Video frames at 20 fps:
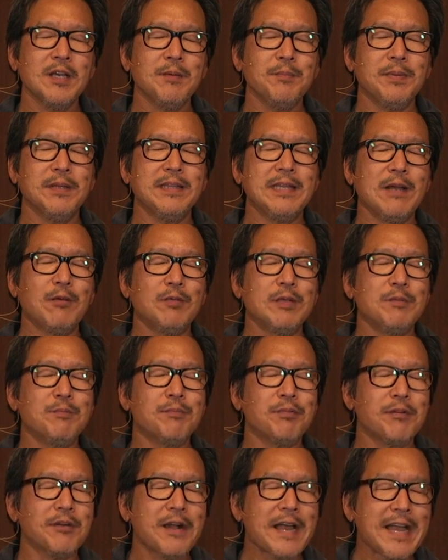but that we
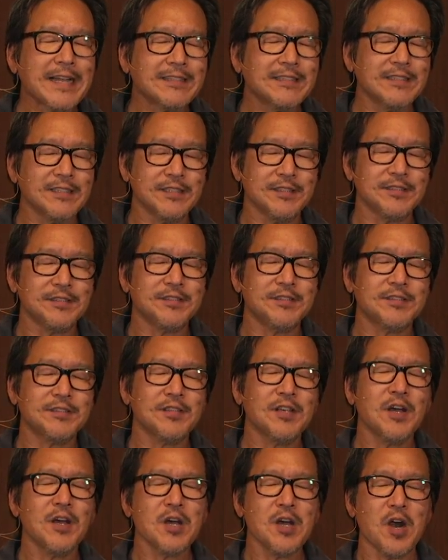practice
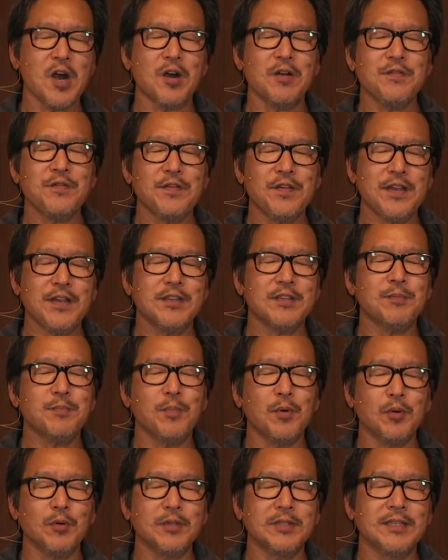our faith
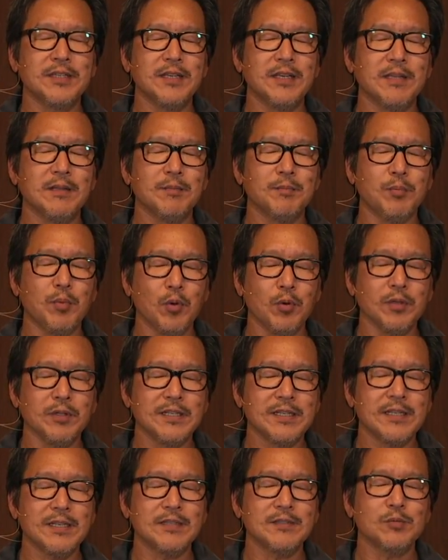
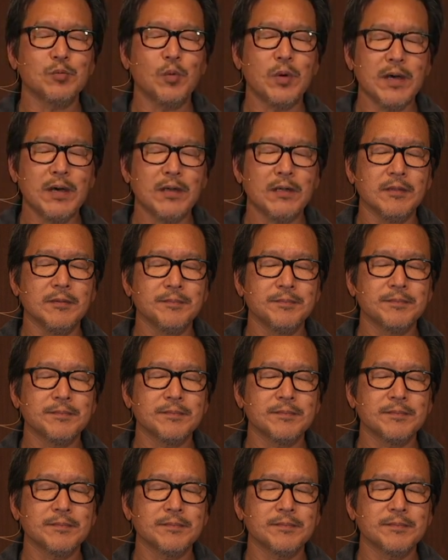boldly as well.